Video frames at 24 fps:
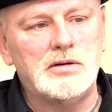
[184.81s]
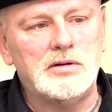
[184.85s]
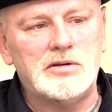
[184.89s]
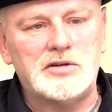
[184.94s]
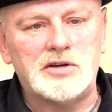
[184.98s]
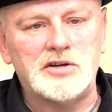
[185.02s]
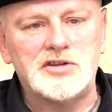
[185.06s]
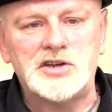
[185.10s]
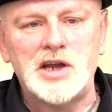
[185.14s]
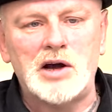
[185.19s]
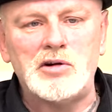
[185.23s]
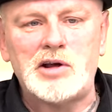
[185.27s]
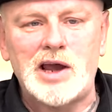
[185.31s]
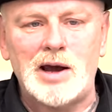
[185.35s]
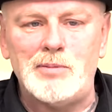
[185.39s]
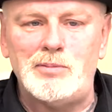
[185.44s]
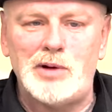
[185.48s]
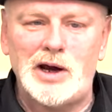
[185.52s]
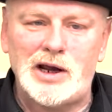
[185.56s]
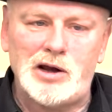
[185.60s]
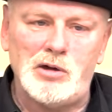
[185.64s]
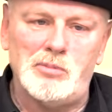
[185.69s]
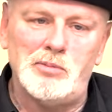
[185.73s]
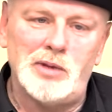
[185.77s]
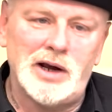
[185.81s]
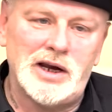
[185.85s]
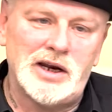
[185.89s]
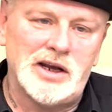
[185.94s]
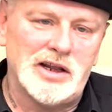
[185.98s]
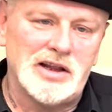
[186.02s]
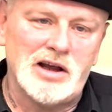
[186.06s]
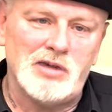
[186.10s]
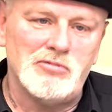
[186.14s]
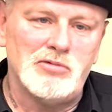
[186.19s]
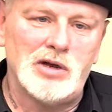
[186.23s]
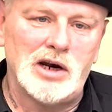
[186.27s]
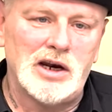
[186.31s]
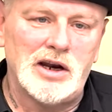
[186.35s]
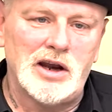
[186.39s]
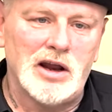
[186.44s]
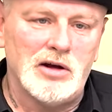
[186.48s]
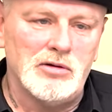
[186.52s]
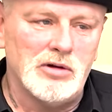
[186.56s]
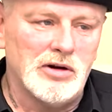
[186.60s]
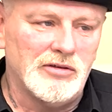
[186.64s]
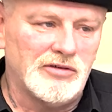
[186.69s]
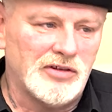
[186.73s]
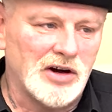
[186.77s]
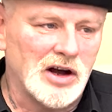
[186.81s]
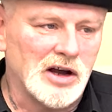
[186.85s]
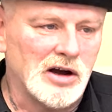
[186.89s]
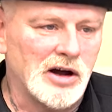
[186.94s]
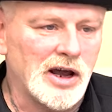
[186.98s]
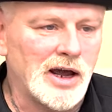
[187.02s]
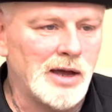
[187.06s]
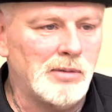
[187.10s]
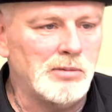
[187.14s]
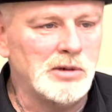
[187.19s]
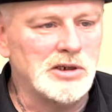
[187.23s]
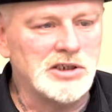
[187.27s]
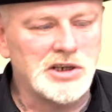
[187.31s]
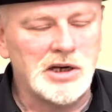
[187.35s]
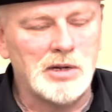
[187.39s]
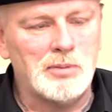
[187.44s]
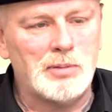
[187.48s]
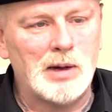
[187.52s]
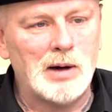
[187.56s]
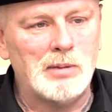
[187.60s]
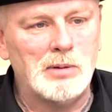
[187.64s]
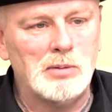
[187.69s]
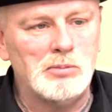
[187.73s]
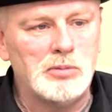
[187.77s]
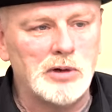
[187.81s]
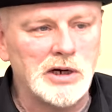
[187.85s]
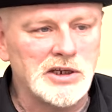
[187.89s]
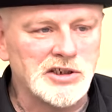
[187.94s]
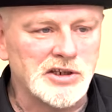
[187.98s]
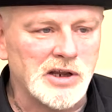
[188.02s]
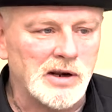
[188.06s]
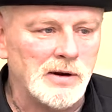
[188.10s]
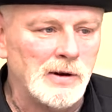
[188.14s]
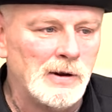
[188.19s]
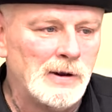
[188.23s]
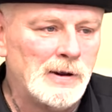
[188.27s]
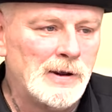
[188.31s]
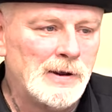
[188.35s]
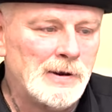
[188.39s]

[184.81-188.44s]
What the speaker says: there's no comeback on me. They don't really know the f*** I am. It's in a pub in Brixton.